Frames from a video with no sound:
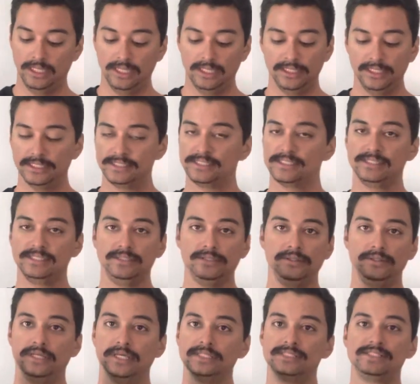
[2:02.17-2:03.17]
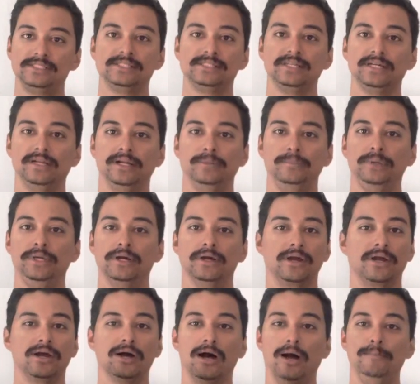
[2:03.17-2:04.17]
This is gonna be
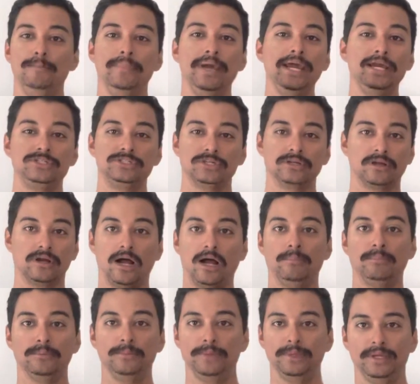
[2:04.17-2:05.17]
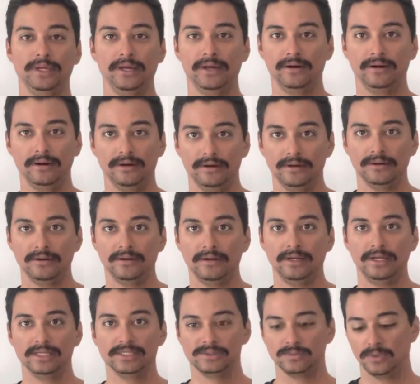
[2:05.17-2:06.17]
a major compliment getter
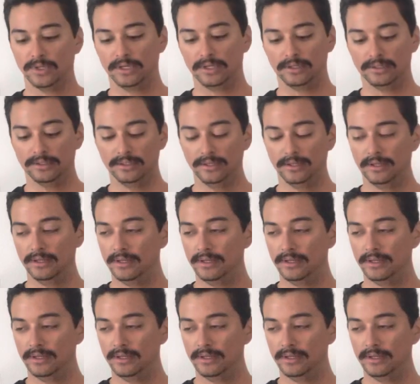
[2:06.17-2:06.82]
as well.